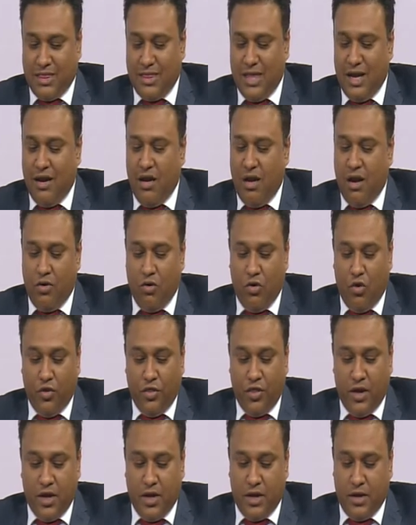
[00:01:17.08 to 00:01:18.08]
are
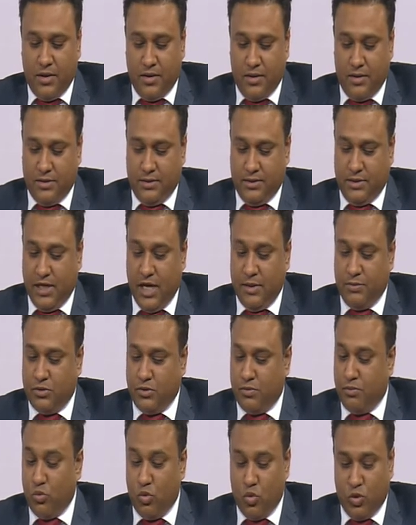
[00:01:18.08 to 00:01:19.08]
other types
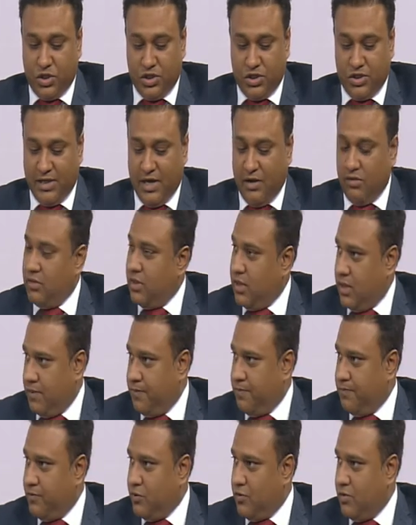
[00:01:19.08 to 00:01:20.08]
of mortgages out there.
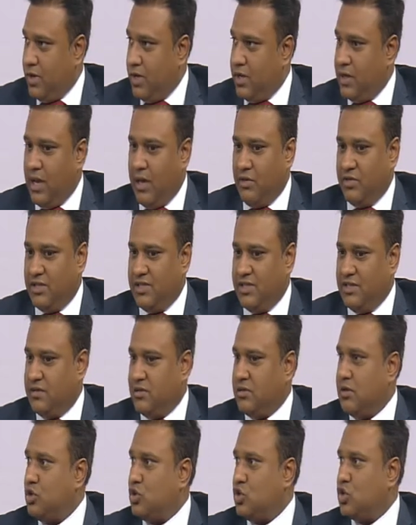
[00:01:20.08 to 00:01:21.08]
All right. Now, this is
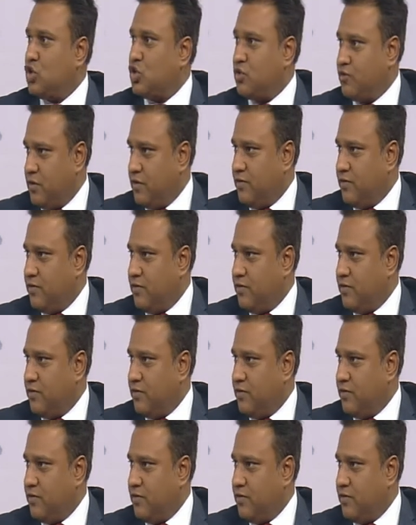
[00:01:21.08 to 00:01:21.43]
not just for the